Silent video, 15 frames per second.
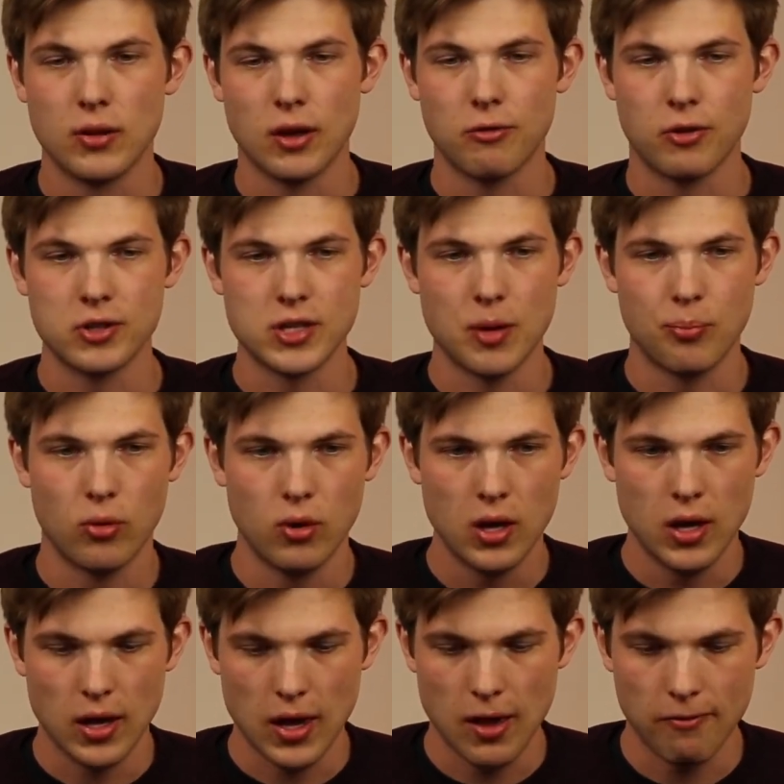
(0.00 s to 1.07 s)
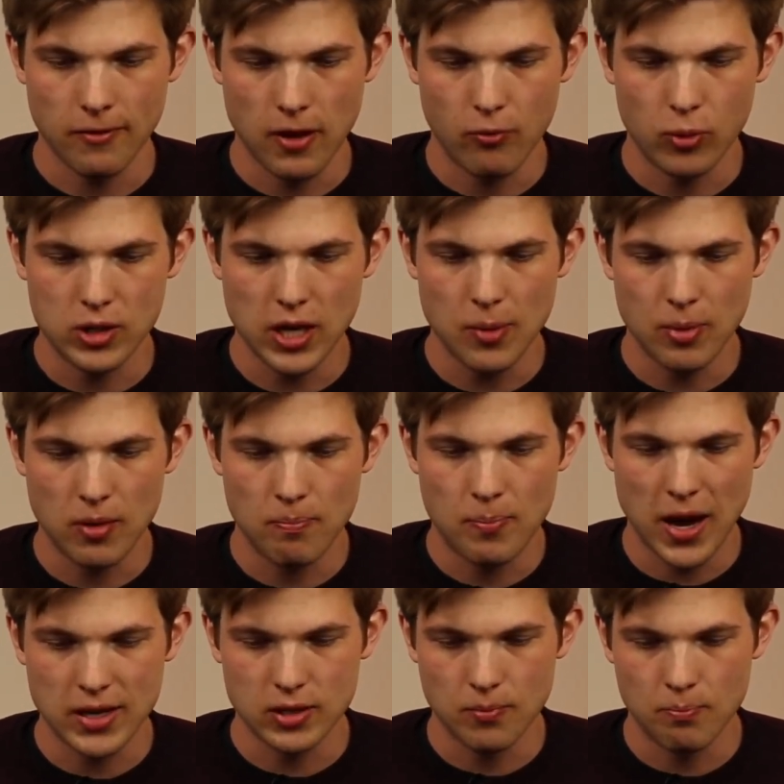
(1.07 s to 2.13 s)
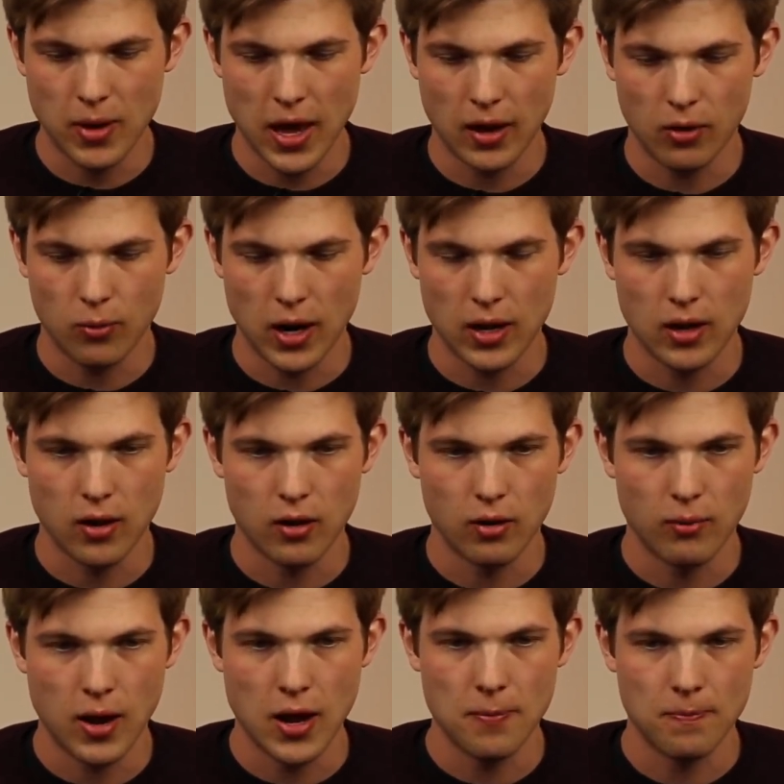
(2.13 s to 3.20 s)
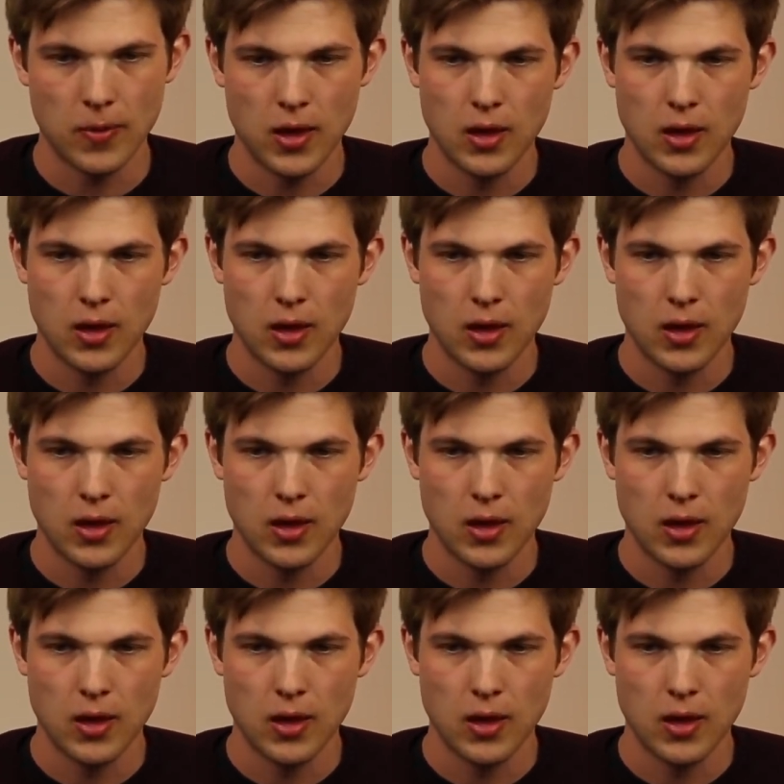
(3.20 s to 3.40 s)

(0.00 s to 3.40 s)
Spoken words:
Like, for example, if we type in best bank right here, right?